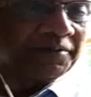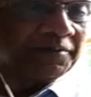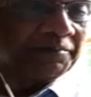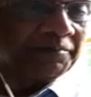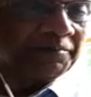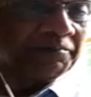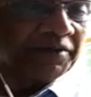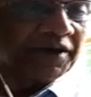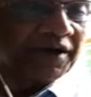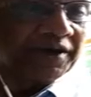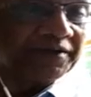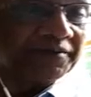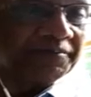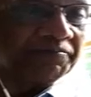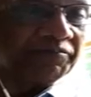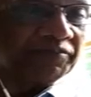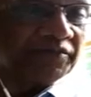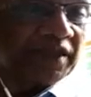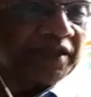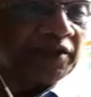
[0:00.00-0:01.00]
But
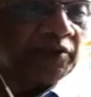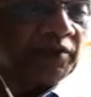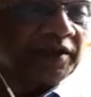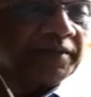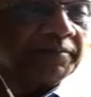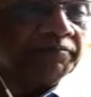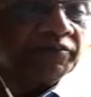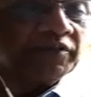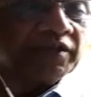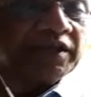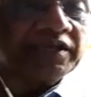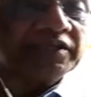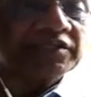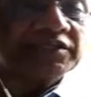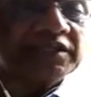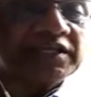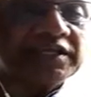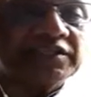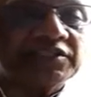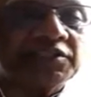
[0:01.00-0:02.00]
anyway,
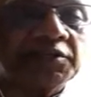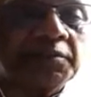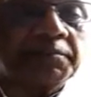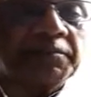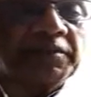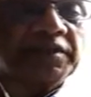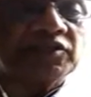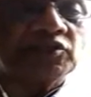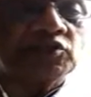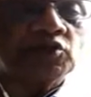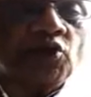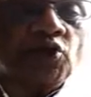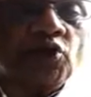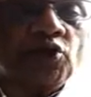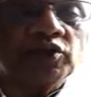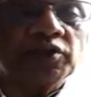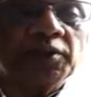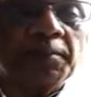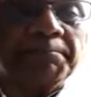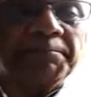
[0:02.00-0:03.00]
it's
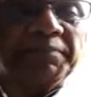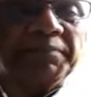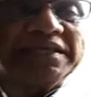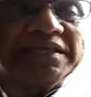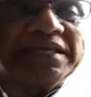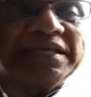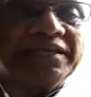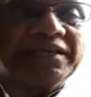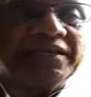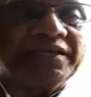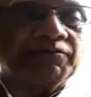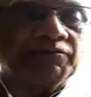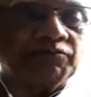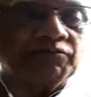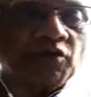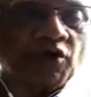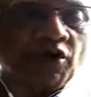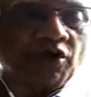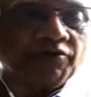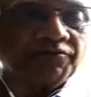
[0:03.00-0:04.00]
called the beginning
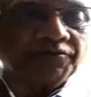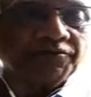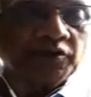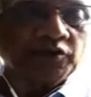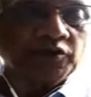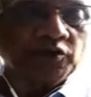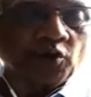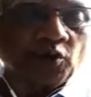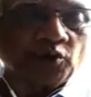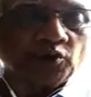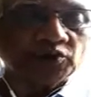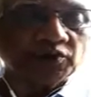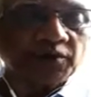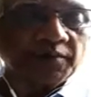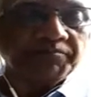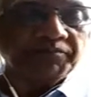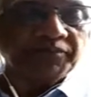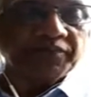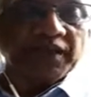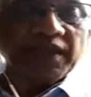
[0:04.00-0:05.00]
of the nose,
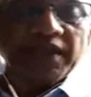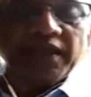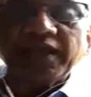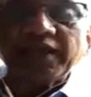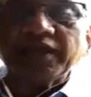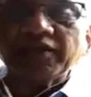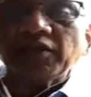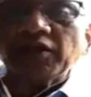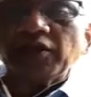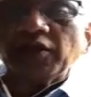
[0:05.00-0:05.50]
and